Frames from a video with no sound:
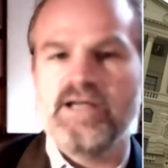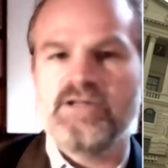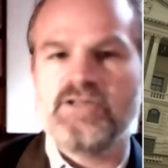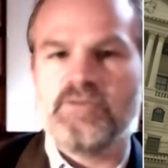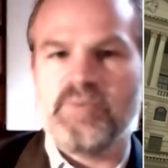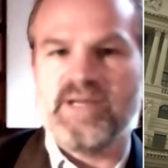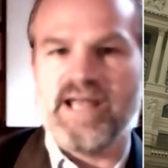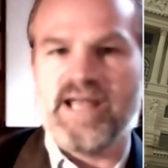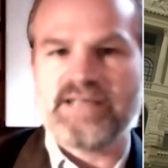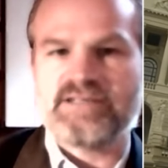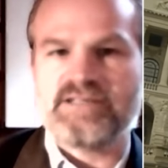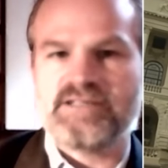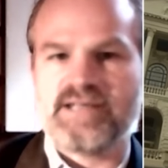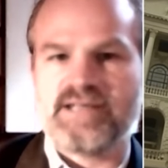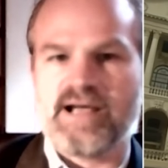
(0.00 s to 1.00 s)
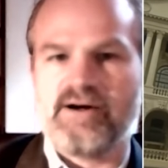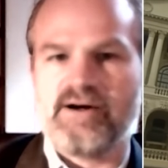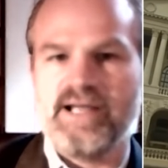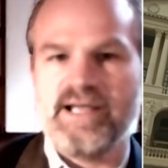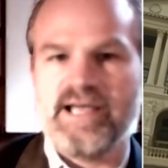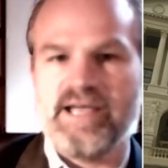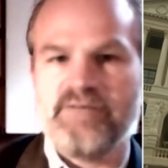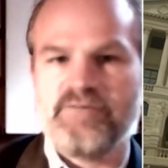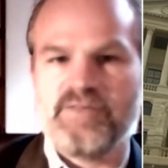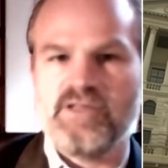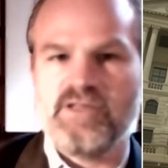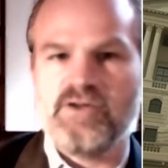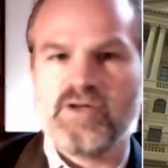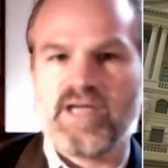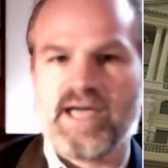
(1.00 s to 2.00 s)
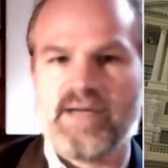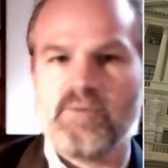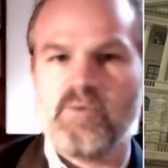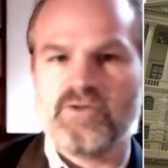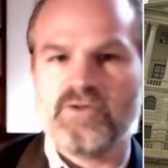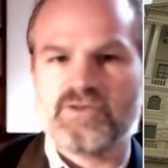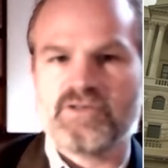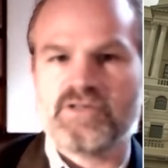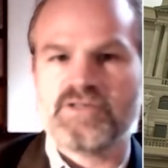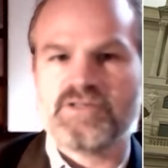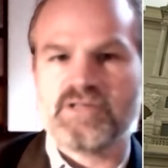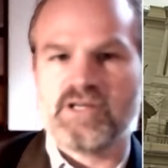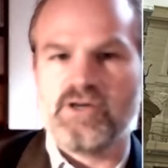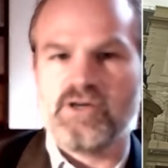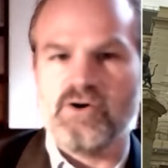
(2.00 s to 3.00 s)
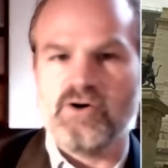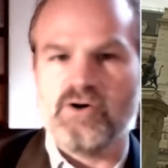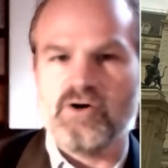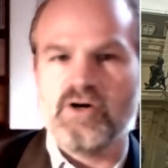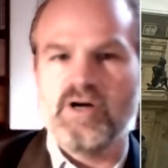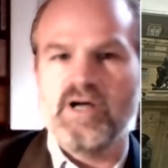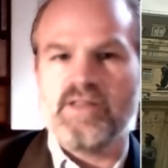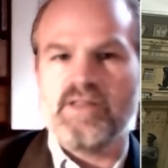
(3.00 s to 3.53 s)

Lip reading: to be necessary if the UK wants to secure